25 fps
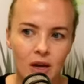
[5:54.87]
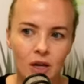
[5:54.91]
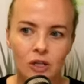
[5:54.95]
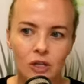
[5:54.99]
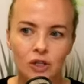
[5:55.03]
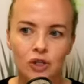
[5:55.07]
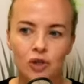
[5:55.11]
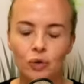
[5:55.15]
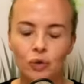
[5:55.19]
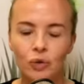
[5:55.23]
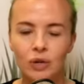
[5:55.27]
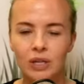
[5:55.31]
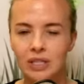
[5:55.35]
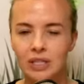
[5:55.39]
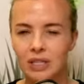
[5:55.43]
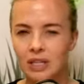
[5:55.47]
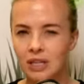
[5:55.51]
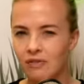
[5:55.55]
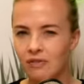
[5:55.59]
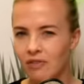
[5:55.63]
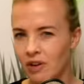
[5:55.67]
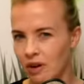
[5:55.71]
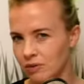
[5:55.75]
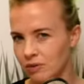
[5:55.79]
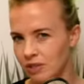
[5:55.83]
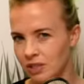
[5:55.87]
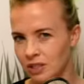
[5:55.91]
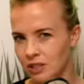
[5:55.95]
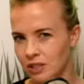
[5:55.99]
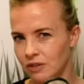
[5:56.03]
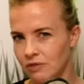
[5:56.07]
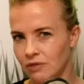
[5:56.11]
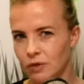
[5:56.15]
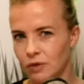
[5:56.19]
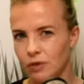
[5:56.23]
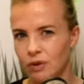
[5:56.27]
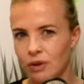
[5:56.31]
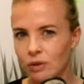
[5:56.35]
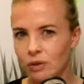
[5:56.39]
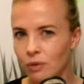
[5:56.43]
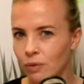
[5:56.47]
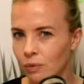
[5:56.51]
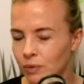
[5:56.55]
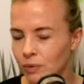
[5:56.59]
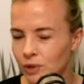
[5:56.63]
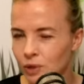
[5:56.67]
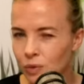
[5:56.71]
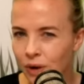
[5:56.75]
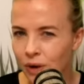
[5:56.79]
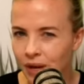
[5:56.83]
Jonas Edeville's interview I thought
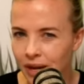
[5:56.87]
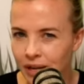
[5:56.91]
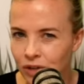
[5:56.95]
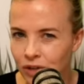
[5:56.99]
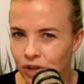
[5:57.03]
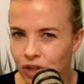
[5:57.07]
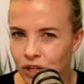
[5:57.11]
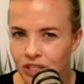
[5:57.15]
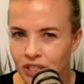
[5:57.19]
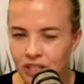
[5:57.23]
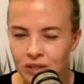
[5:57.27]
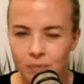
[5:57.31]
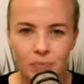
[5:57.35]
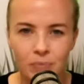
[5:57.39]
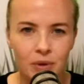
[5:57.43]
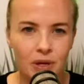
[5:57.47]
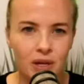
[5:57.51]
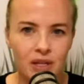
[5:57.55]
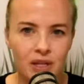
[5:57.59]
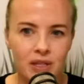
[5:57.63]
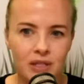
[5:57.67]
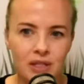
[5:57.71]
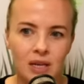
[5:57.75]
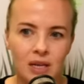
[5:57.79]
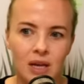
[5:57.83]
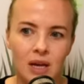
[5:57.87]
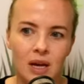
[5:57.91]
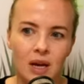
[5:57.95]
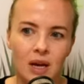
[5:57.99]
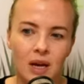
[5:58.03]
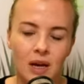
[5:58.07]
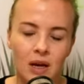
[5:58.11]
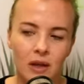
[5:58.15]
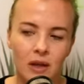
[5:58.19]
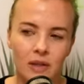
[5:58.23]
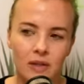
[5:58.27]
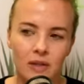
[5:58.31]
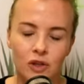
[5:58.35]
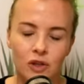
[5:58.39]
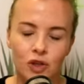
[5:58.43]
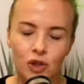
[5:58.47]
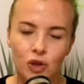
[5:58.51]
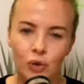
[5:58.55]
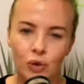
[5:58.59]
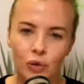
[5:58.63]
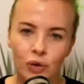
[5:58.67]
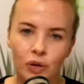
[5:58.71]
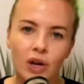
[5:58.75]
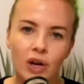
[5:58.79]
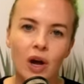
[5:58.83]
was quite interesting, because the
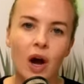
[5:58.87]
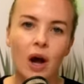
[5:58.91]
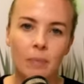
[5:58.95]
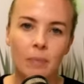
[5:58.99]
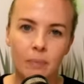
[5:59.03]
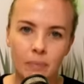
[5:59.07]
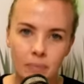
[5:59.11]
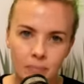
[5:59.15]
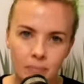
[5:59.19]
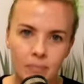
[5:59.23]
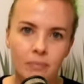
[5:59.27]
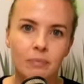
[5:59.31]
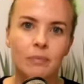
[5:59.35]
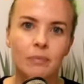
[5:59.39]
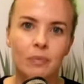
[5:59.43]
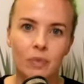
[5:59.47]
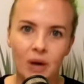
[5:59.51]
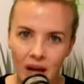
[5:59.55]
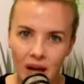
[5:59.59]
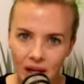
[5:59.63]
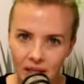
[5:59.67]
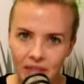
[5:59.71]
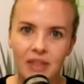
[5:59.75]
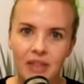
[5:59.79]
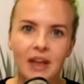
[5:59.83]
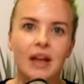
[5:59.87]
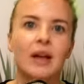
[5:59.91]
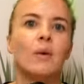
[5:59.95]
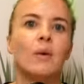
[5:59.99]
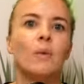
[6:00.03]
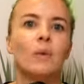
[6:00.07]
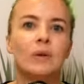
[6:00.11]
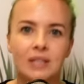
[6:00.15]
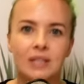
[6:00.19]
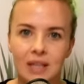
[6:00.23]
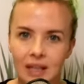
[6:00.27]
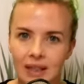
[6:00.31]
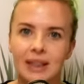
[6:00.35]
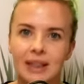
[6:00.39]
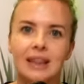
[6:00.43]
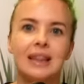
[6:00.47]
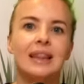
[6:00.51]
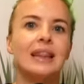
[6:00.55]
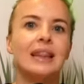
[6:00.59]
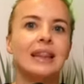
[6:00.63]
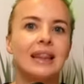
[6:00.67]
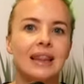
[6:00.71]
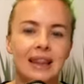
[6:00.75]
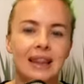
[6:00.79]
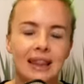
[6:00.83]
chewing gum, I think, was
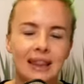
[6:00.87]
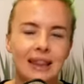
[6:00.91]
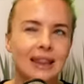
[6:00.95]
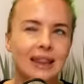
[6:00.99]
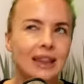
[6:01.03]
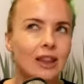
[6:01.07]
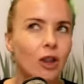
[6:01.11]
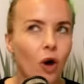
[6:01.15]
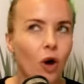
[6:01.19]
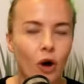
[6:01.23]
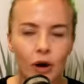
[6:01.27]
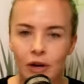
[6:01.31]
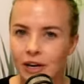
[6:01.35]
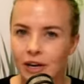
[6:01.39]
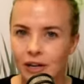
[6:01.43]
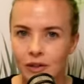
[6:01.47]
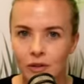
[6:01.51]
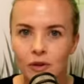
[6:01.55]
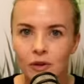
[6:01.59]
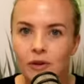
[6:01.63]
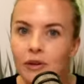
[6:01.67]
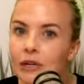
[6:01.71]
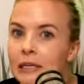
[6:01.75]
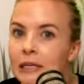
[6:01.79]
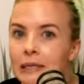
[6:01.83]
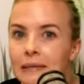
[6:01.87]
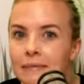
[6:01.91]
not a great look.